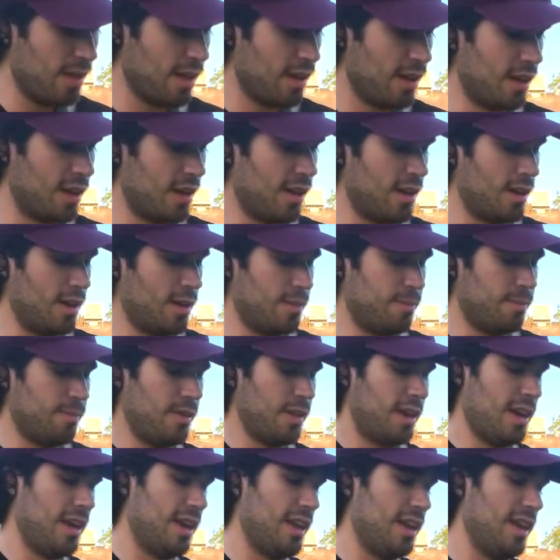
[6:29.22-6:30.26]
um,
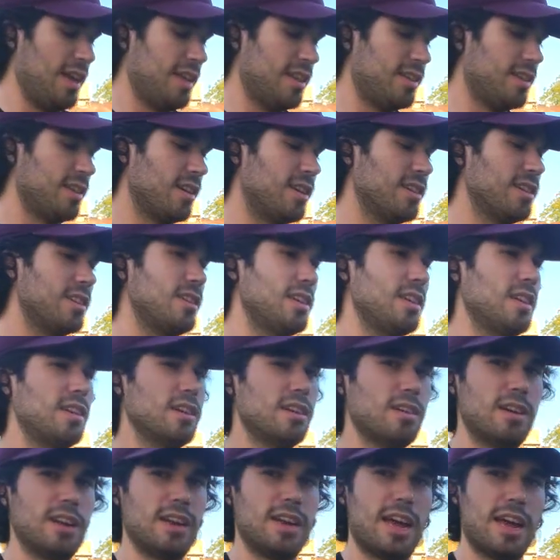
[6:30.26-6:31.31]
and it's honestly a
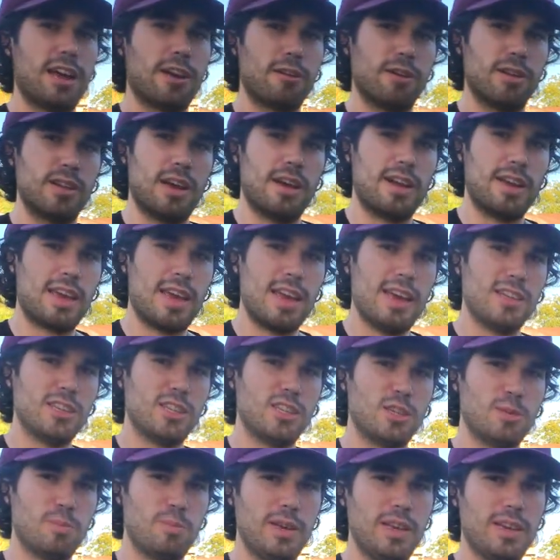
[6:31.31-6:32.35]
little inaccurate. Now I can't
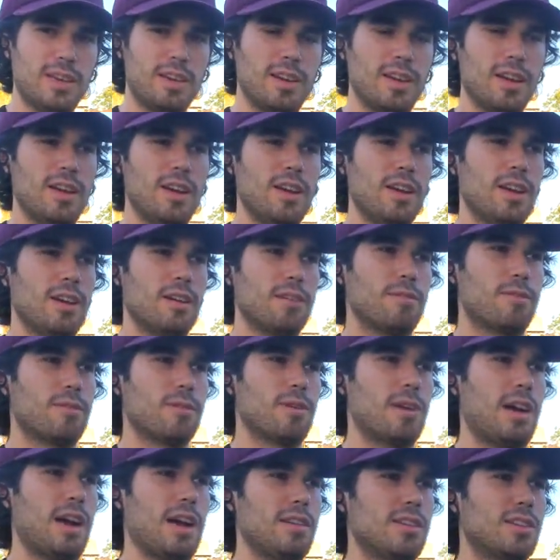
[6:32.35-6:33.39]
speak
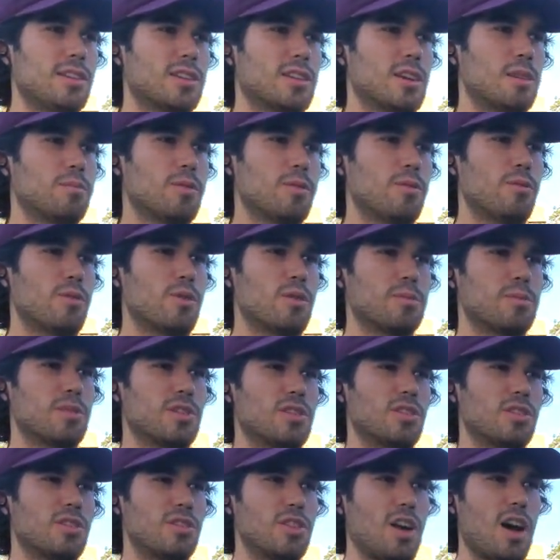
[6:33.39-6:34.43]
for how this gun performs
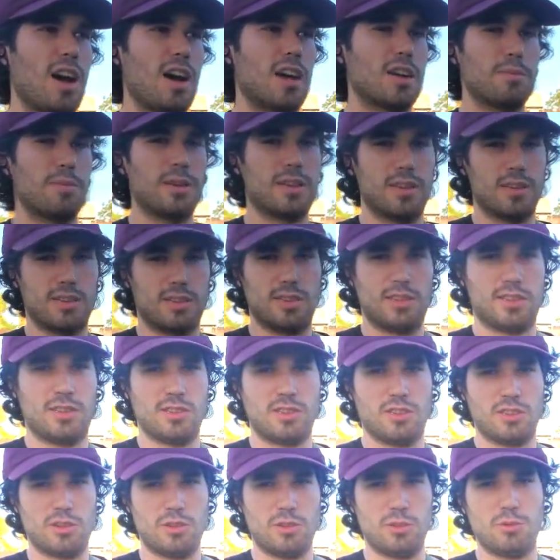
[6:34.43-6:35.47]
stock because this
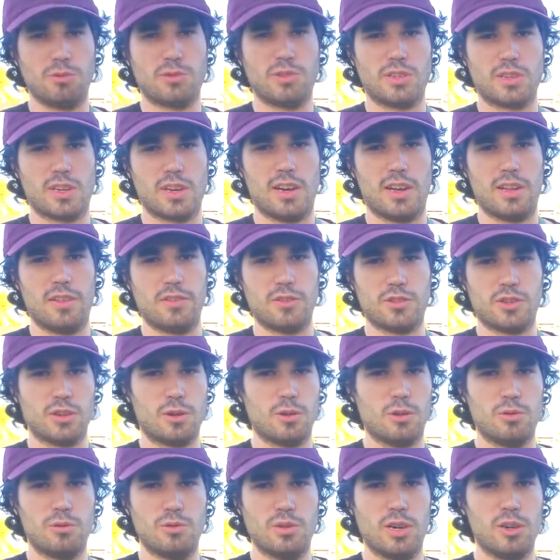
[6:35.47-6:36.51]
is a used gun.
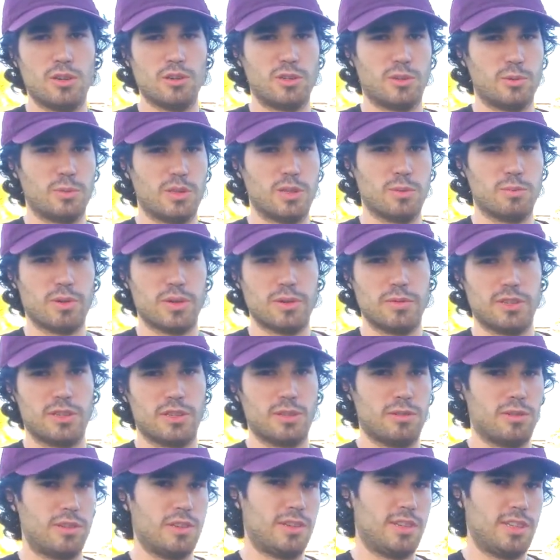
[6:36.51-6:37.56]
So who knows what the previous
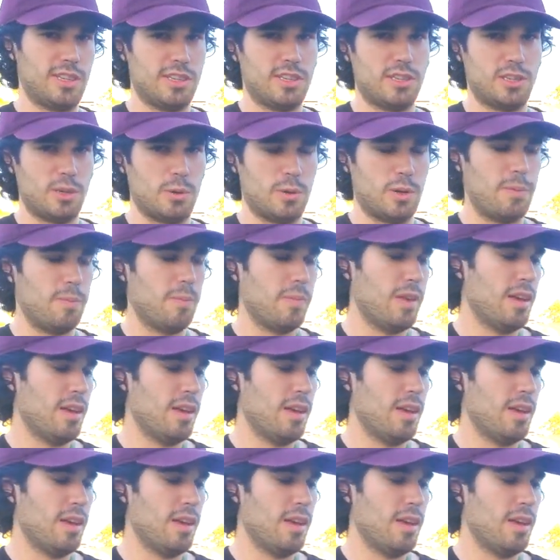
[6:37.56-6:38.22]
owner did to it.